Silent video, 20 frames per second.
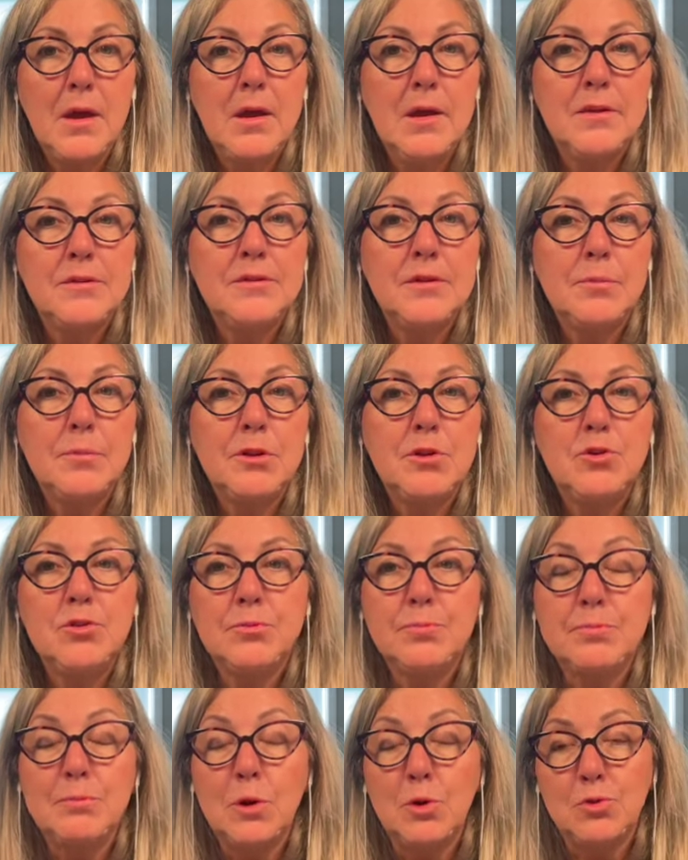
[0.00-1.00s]
Some of
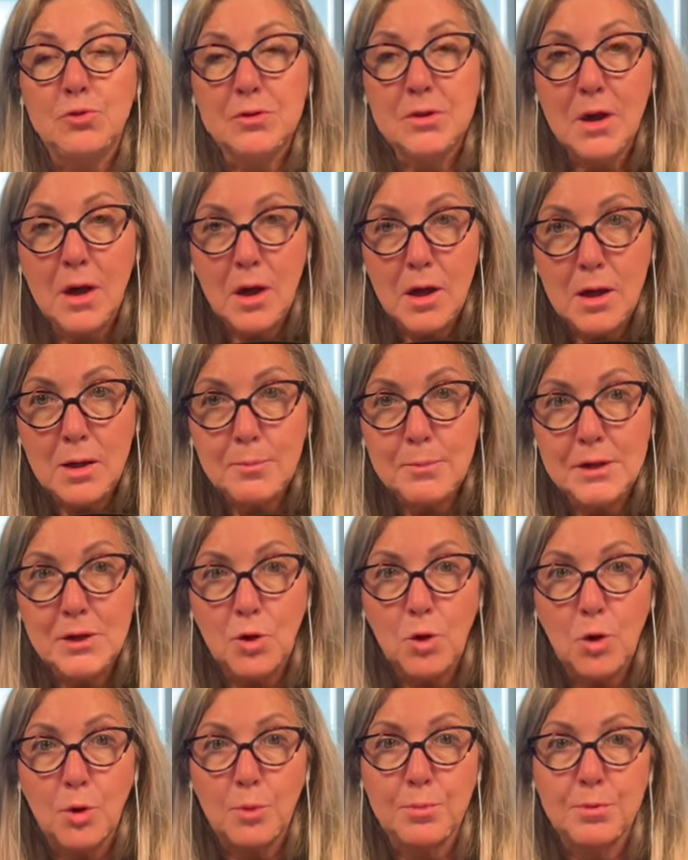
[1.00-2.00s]
those most common
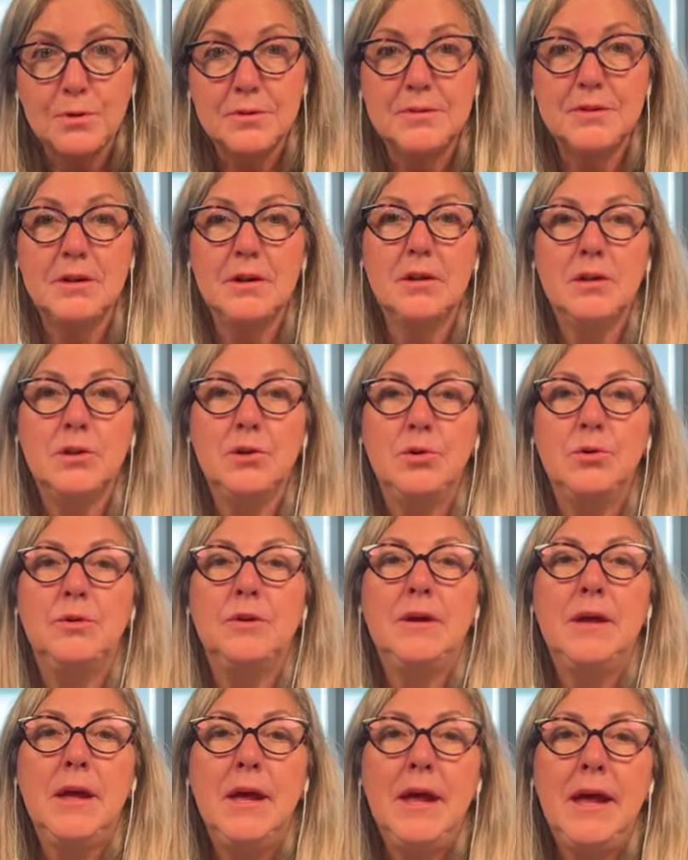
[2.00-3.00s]
culprits include
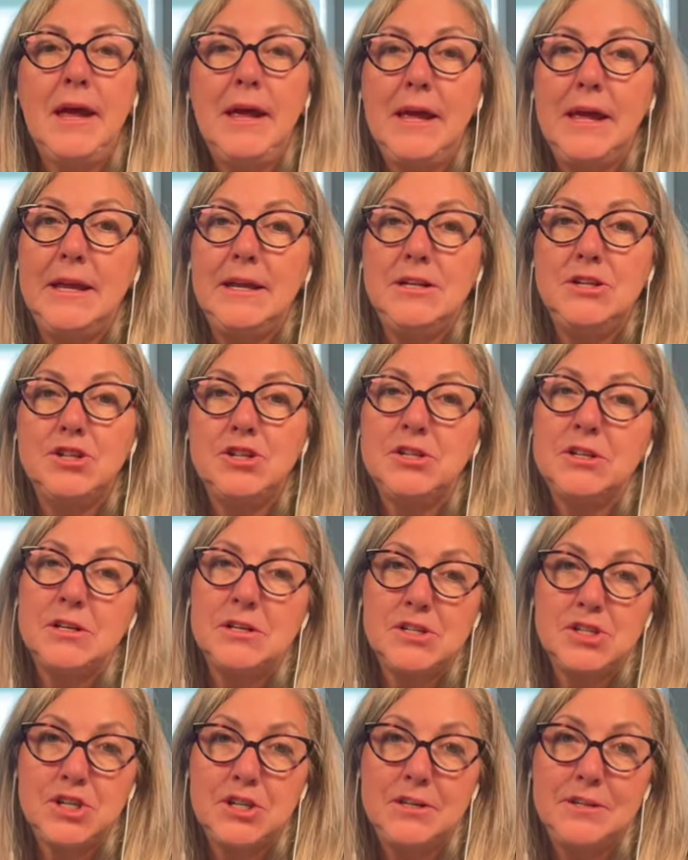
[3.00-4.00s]
aged
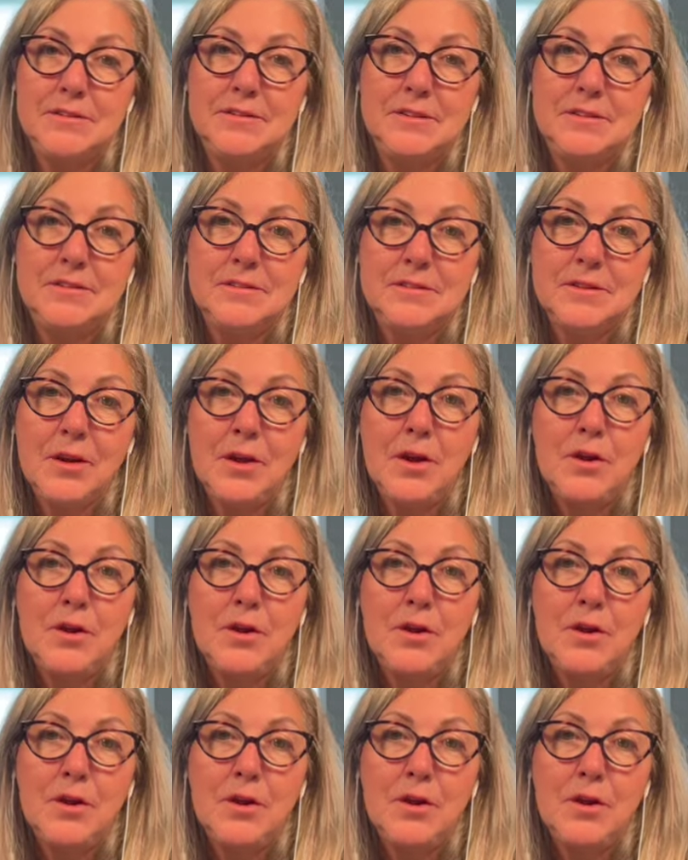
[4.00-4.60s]
cheeses,